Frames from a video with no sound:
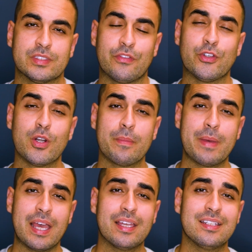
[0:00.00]
If you're a
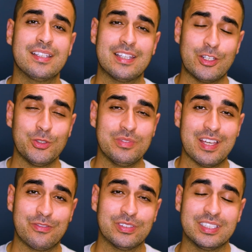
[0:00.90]
man, then you
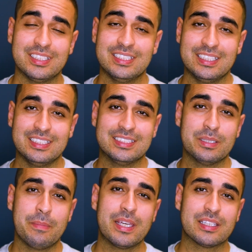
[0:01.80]
definitely need to
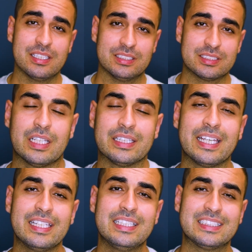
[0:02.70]
make this. And
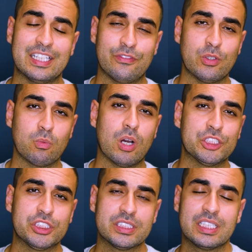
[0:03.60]
ladies, if you're
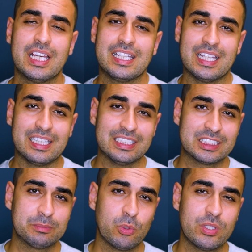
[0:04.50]
watching, then
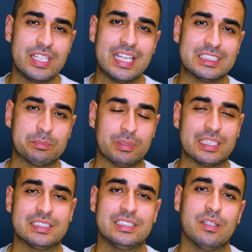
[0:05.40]
this smoothie has
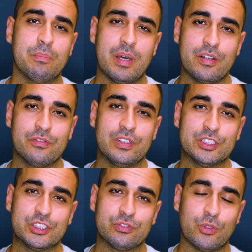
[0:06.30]
plenty of
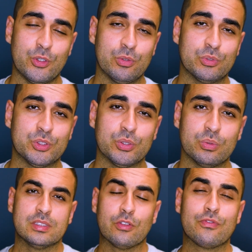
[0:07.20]
benefits for you too.
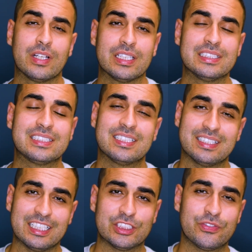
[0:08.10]
Now fellas,
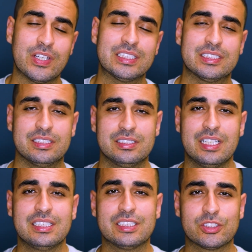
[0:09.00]
let's face it,
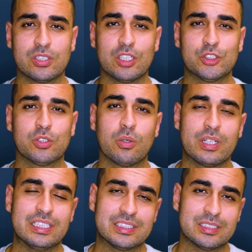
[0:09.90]
testosterone
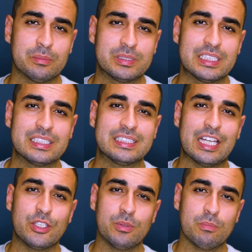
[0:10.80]
is something
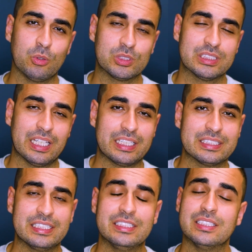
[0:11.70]
that you most
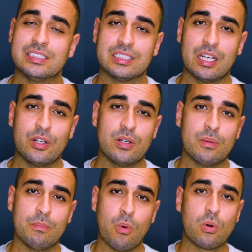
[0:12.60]
likely desire
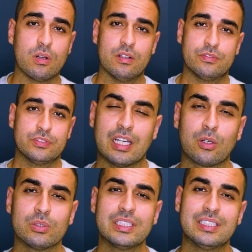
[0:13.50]
more of. Not
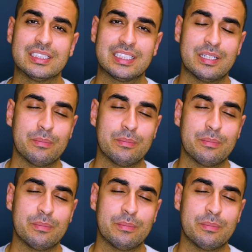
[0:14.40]
only does it